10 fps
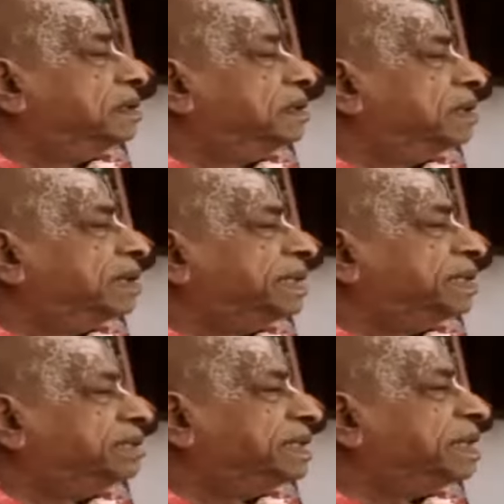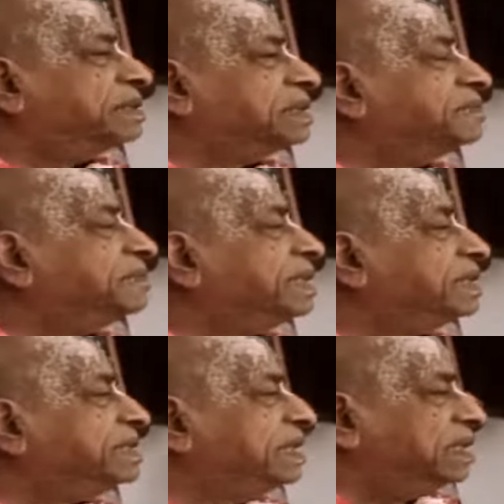your experience is very
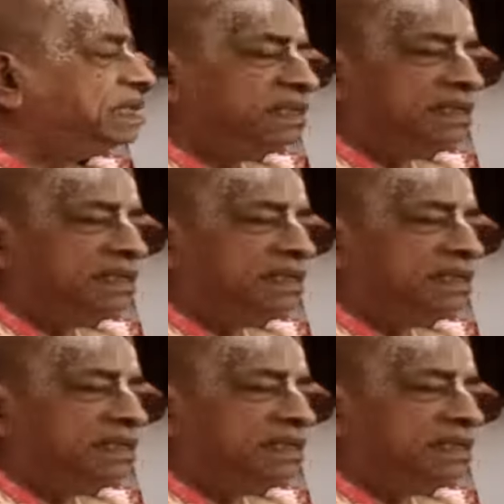teeny.